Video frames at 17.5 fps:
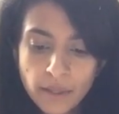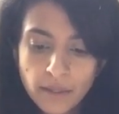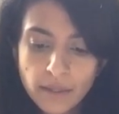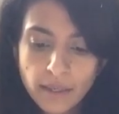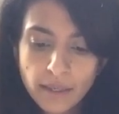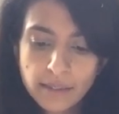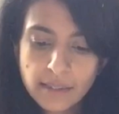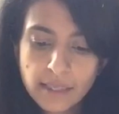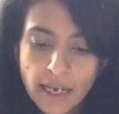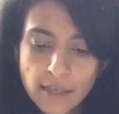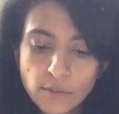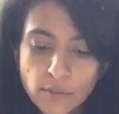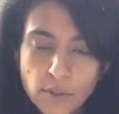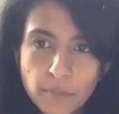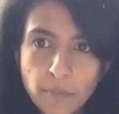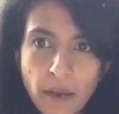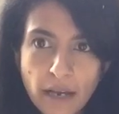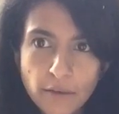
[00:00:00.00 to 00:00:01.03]
Her dad was
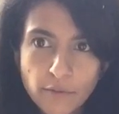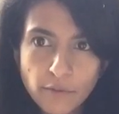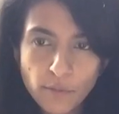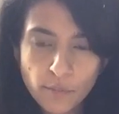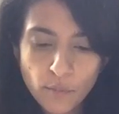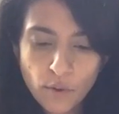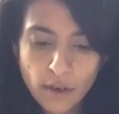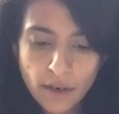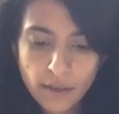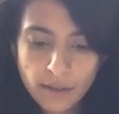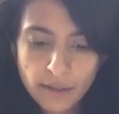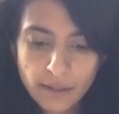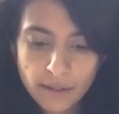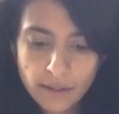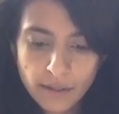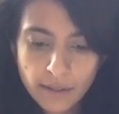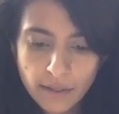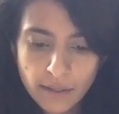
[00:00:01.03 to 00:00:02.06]
back from work.
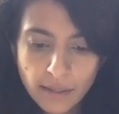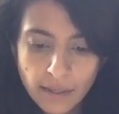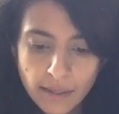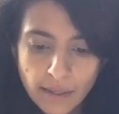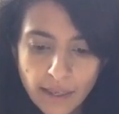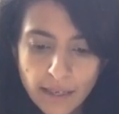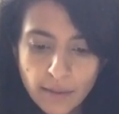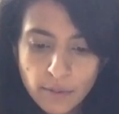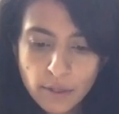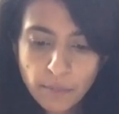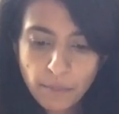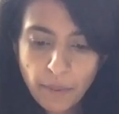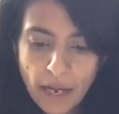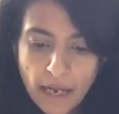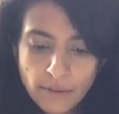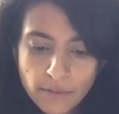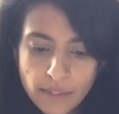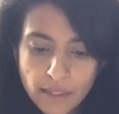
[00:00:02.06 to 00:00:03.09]
He was
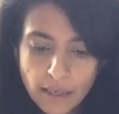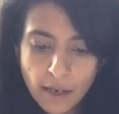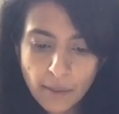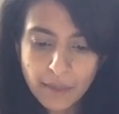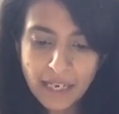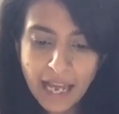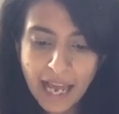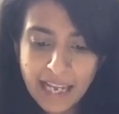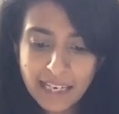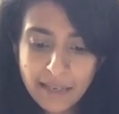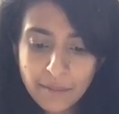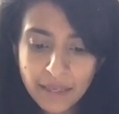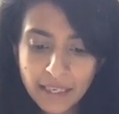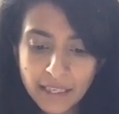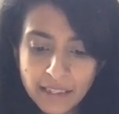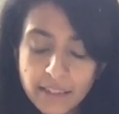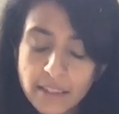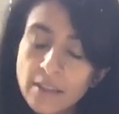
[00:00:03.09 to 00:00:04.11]
bound to come in any
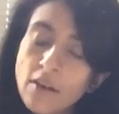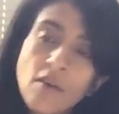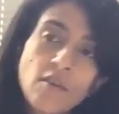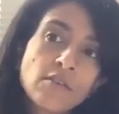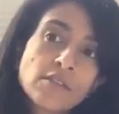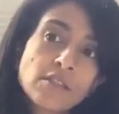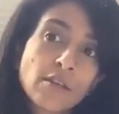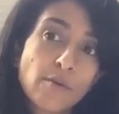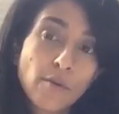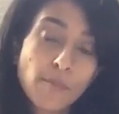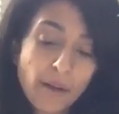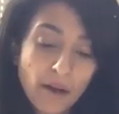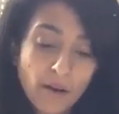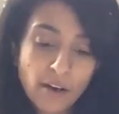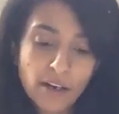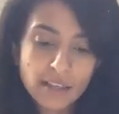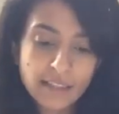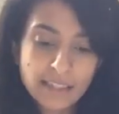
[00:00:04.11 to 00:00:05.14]
minute and ask her
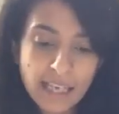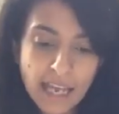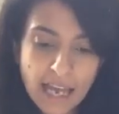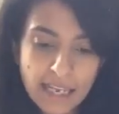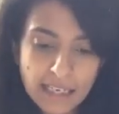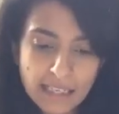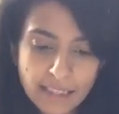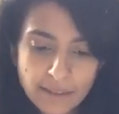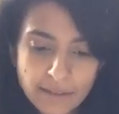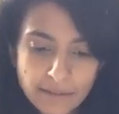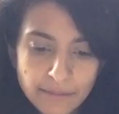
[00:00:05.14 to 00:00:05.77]
about her day.